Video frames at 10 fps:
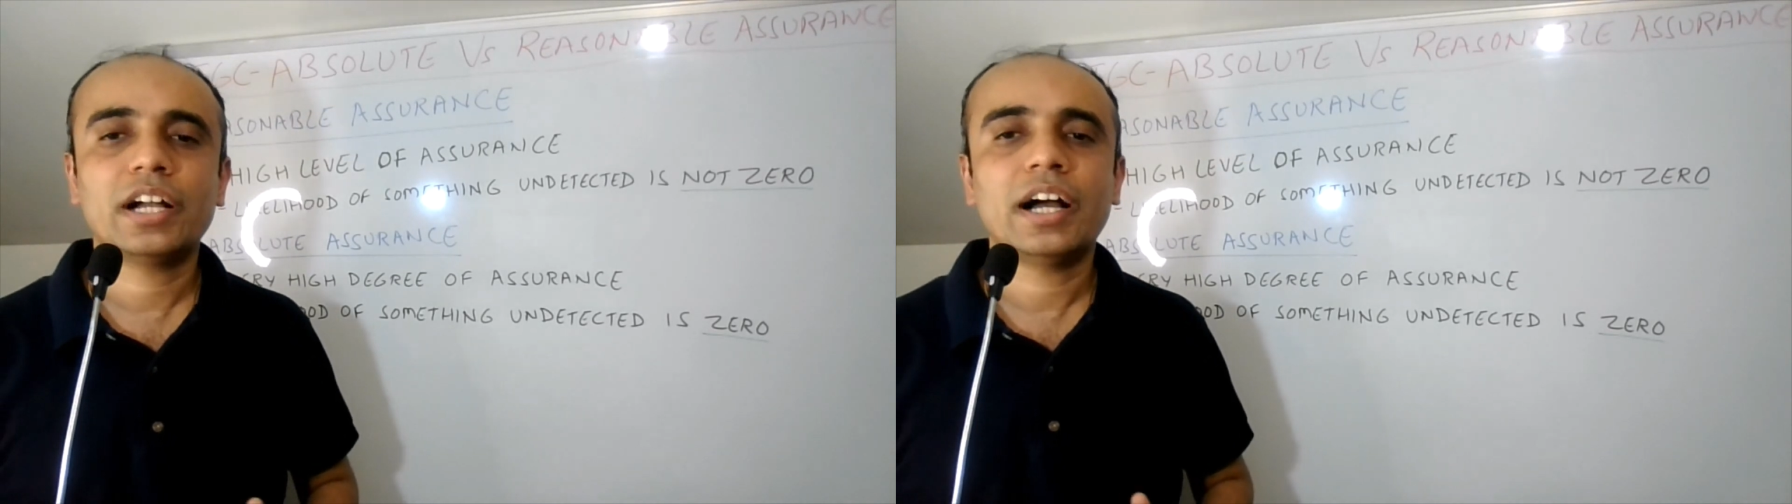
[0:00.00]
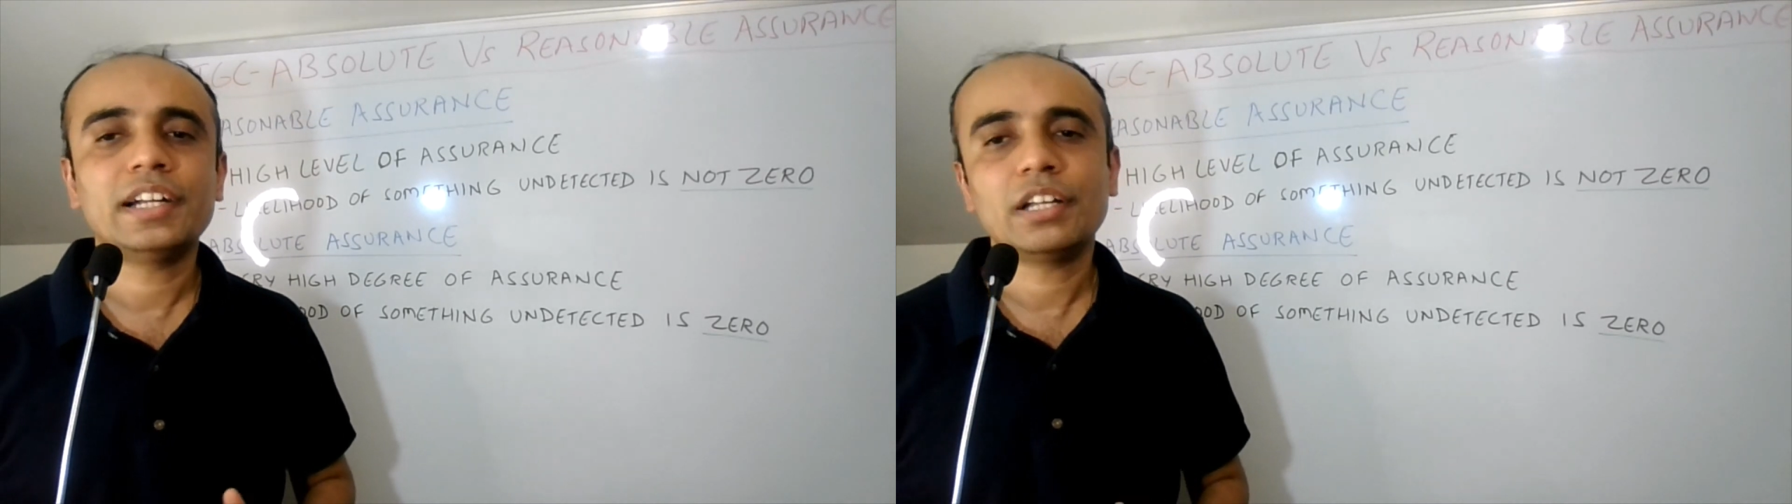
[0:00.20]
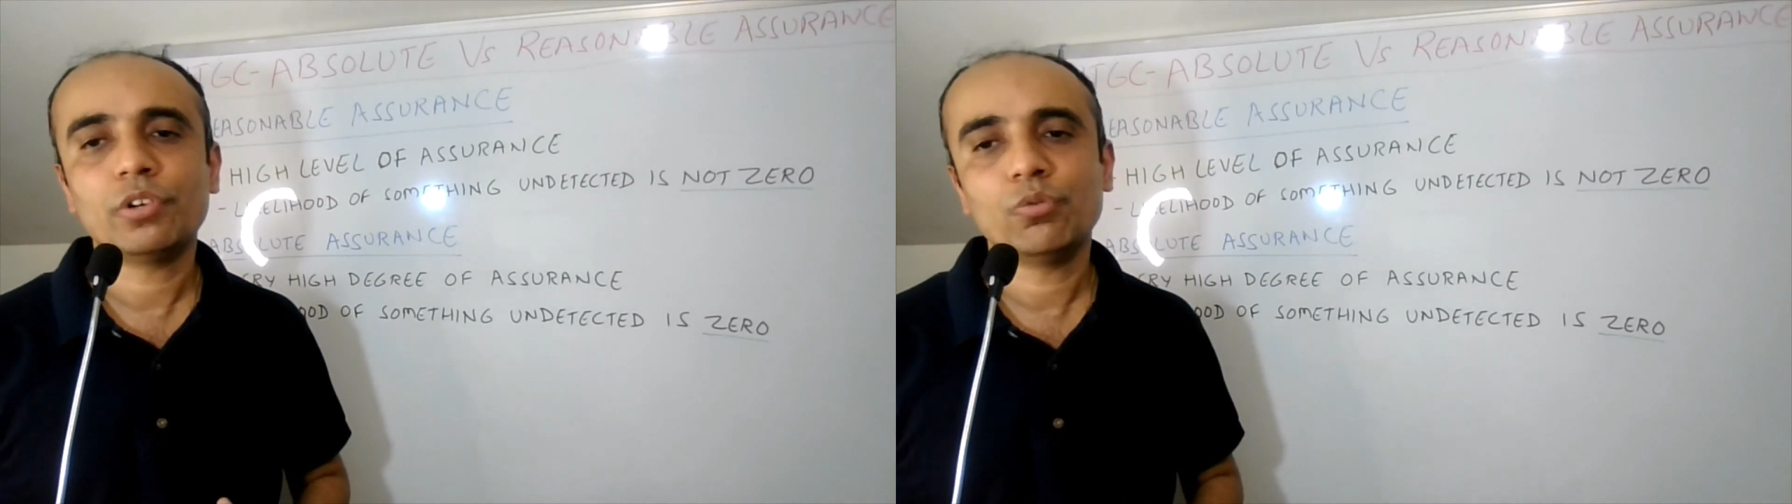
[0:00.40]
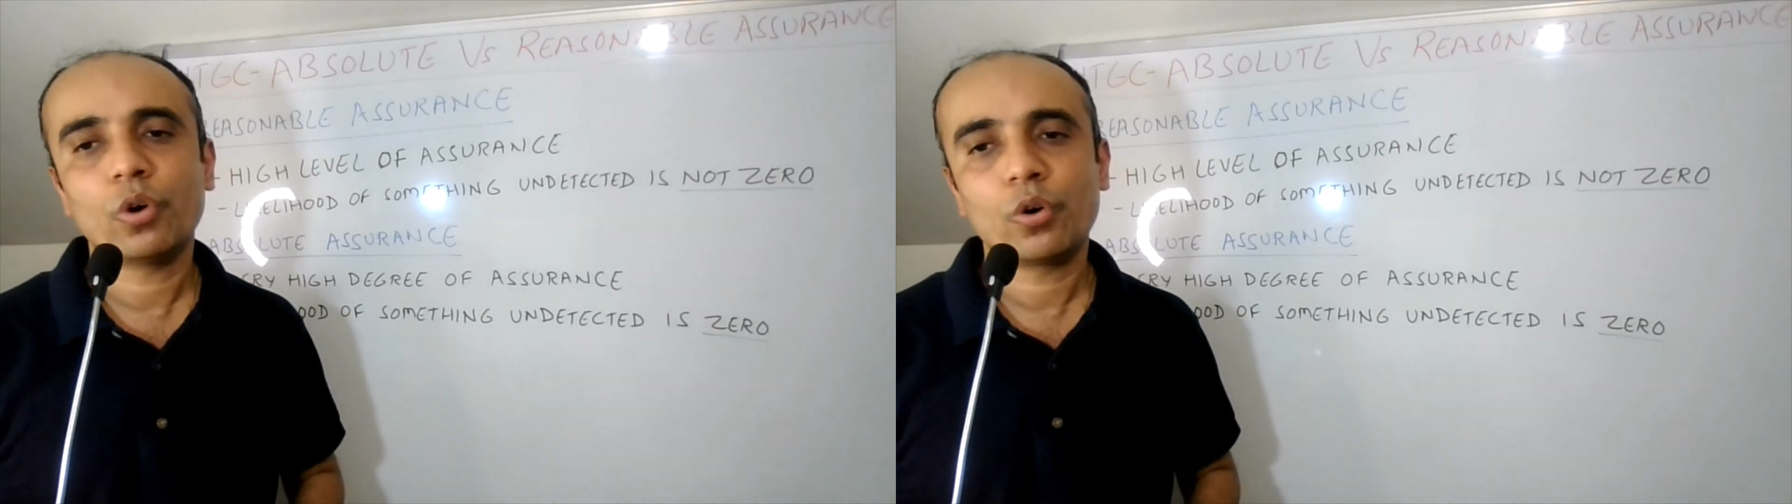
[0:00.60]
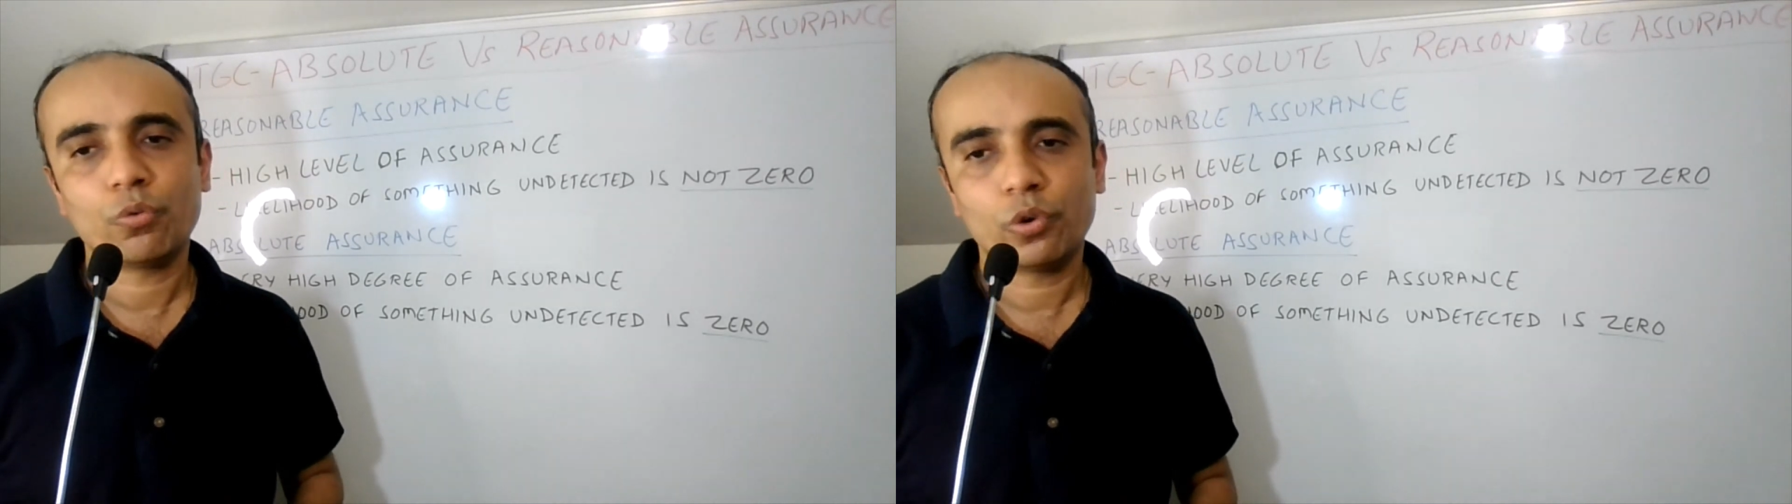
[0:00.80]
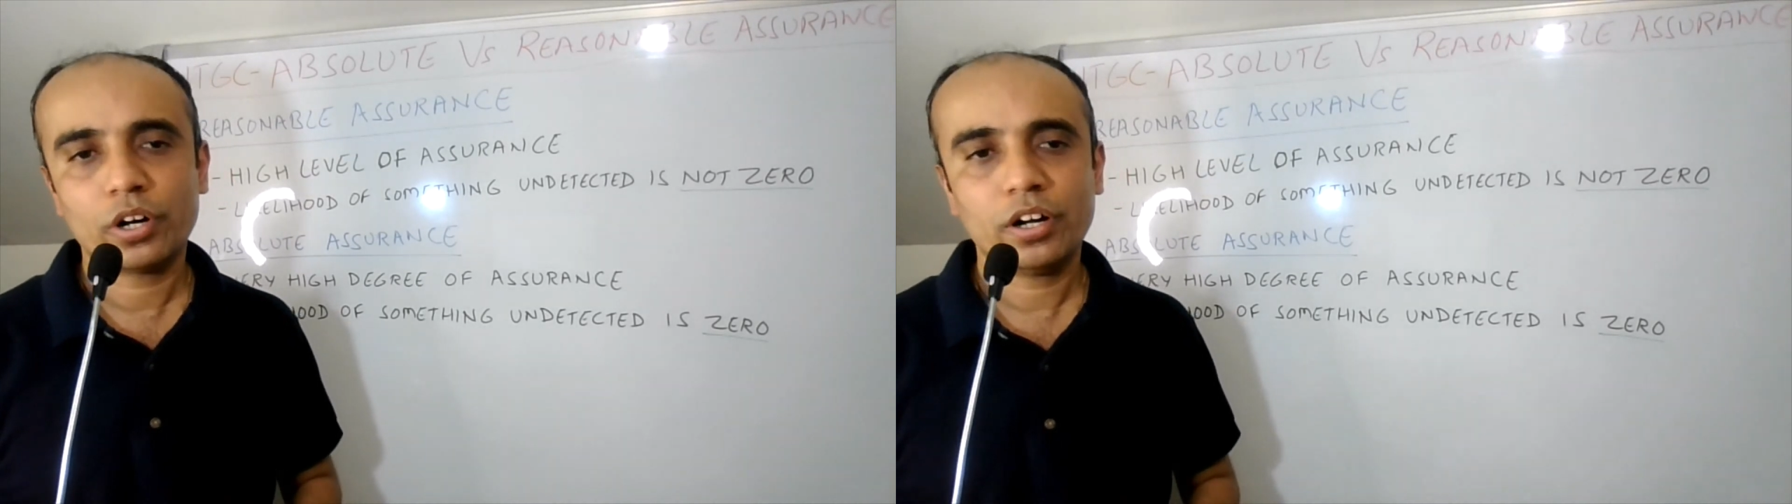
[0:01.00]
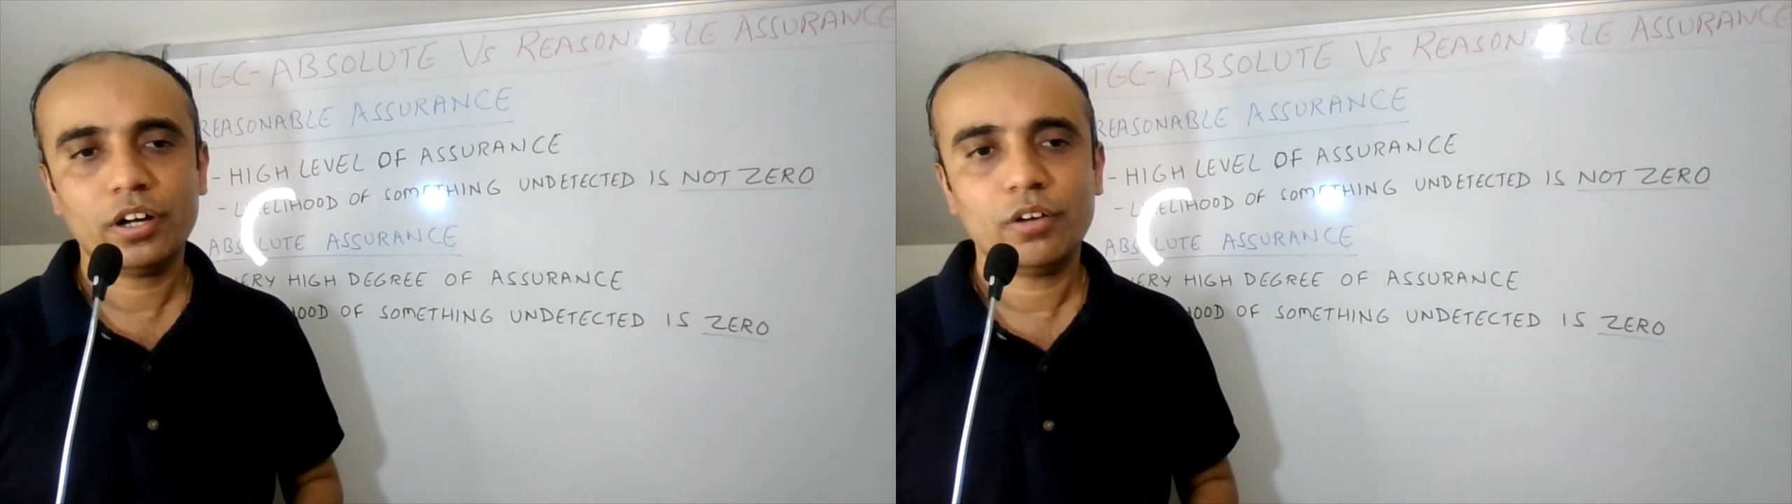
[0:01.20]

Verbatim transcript: #ITwithVarunVohra